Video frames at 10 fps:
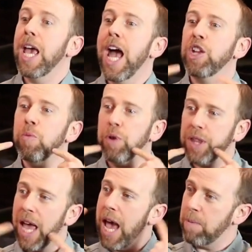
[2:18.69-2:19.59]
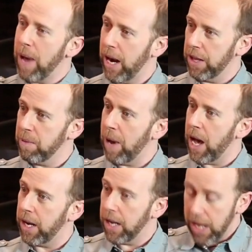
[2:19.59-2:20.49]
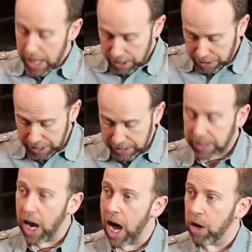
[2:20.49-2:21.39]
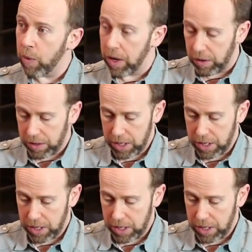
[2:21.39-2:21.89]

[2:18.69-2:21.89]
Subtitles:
and you put the head back on the body. This cogwheel